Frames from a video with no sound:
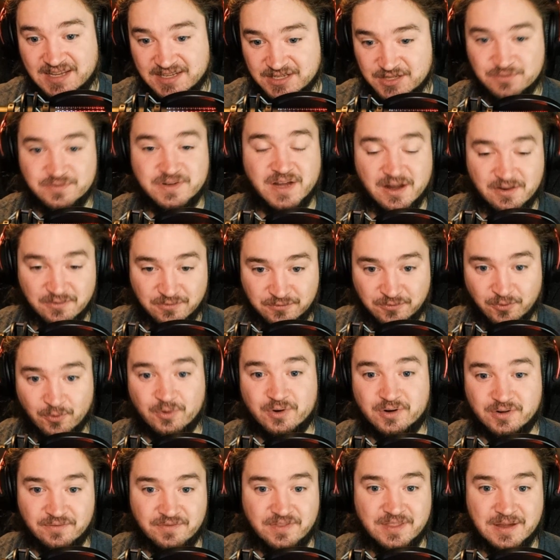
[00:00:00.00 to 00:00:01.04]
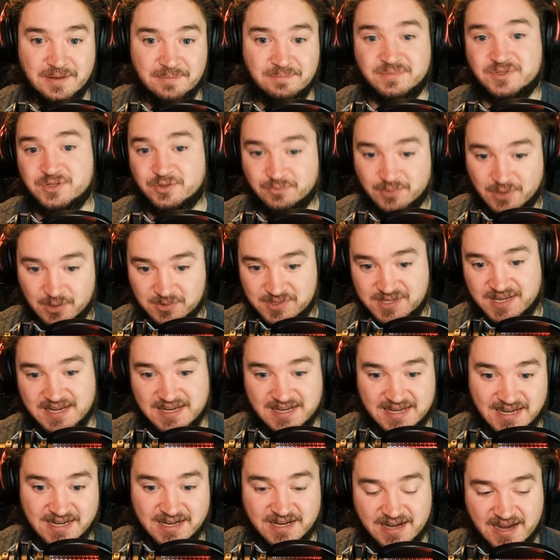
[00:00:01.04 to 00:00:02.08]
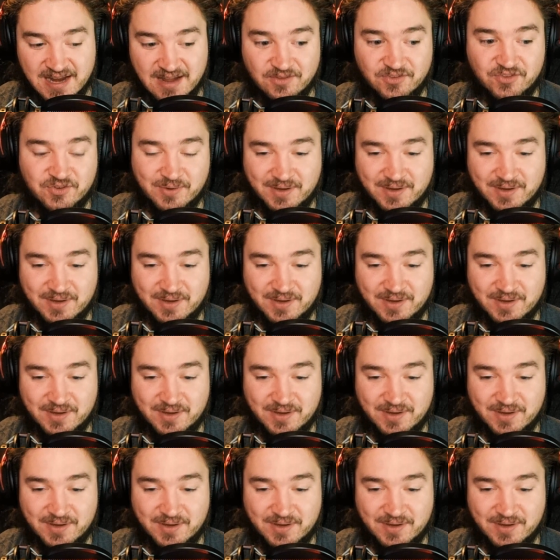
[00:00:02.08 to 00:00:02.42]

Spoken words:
And you've got four of them to rotate in and out.